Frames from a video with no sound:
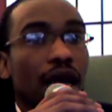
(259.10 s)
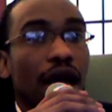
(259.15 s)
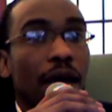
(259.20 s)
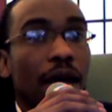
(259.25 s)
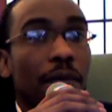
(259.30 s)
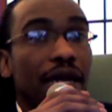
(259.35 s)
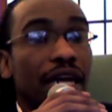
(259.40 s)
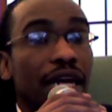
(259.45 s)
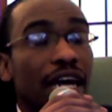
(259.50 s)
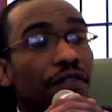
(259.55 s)

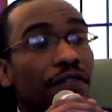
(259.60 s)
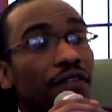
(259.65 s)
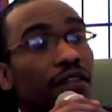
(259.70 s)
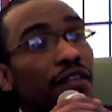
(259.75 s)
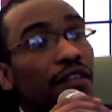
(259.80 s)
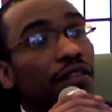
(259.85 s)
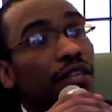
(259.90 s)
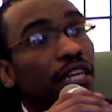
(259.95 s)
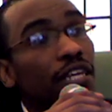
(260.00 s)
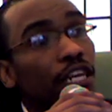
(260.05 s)
I may have to
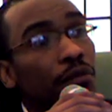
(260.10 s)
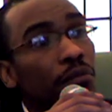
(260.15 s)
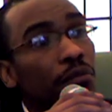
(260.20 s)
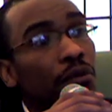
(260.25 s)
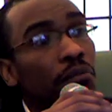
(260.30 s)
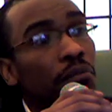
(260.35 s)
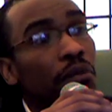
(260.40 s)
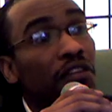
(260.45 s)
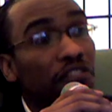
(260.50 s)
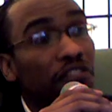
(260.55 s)
let the
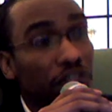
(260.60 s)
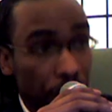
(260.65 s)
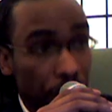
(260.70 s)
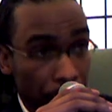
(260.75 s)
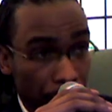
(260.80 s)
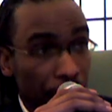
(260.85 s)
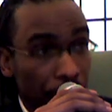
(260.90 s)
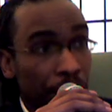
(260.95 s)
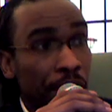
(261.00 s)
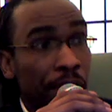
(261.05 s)
enemy buff
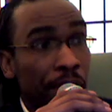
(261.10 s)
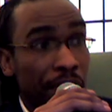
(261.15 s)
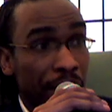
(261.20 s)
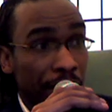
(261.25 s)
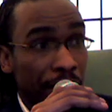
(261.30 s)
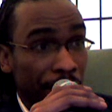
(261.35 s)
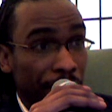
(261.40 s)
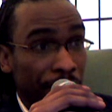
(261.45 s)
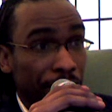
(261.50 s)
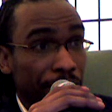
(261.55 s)
you a little
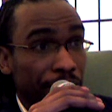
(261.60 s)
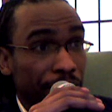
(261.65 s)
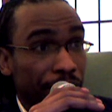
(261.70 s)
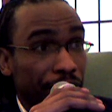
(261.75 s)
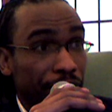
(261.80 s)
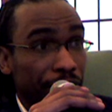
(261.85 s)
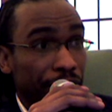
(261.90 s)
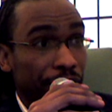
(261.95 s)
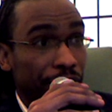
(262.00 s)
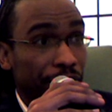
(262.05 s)
bit. I
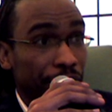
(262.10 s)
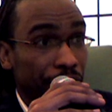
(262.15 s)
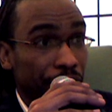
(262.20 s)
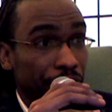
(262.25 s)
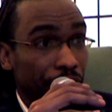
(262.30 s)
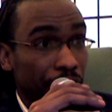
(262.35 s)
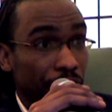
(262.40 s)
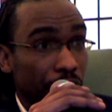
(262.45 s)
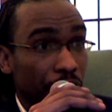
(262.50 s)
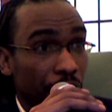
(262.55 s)

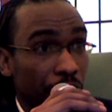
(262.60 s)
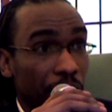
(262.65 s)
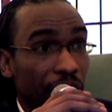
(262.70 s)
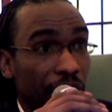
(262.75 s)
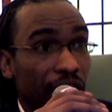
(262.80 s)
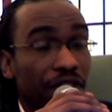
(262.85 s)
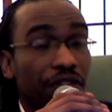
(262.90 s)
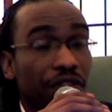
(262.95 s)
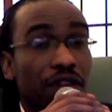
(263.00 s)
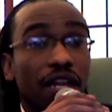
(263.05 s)

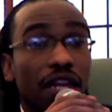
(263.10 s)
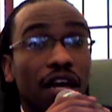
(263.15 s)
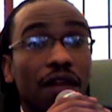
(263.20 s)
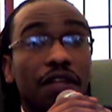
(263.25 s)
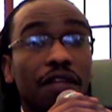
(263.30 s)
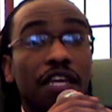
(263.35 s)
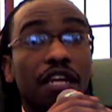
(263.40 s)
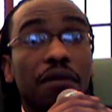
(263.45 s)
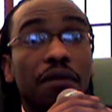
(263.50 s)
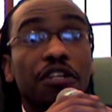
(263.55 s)
may have to
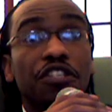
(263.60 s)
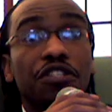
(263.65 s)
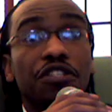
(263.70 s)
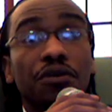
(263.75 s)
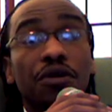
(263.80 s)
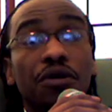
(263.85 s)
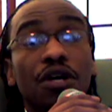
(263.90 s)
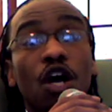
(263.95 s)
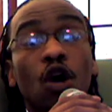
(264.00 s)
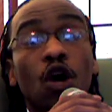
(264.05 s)
allow the enemy
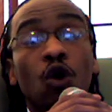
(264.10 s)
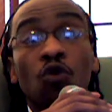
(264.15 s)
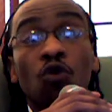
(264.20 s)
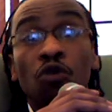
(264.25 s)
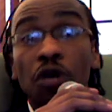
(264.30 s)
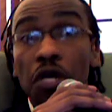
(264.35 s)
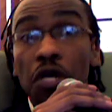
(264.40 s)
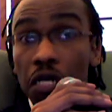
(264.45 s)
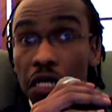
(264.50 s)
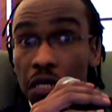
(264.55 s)
to
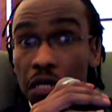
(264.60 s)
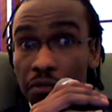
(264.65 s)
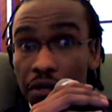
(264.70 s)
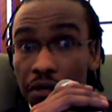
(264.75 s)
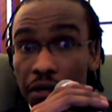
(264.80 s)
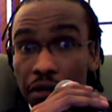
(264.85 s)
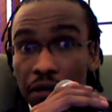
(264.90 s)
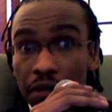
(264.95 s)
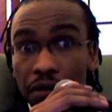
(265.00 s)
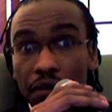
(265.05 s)
rub
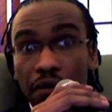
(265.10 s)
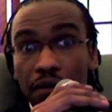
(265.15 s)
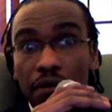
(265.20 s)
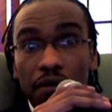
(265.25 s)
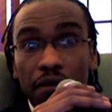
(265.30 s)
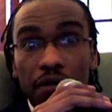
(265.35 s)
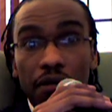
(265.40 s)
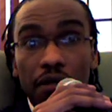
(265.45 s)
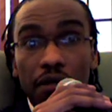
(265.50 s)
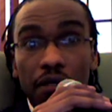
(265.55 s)
you,
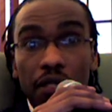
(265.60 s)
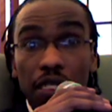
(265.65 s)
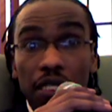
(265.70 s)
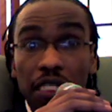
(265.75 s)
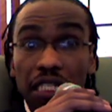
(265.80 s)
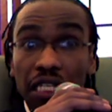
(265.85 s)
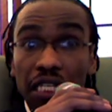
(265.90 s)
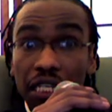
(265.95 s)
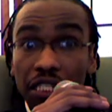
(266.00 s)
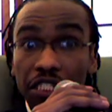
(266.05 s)

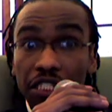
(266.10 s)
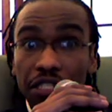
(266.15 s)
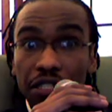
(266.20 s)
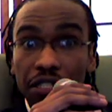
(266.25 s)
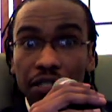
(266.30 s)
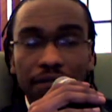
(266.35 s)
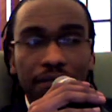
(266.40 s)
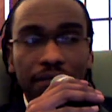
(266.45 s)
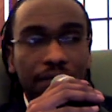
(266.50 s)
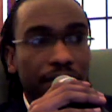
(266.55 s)
to touch
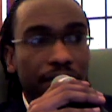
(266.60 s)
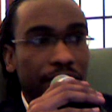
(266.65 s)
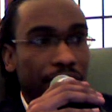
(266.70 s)
you.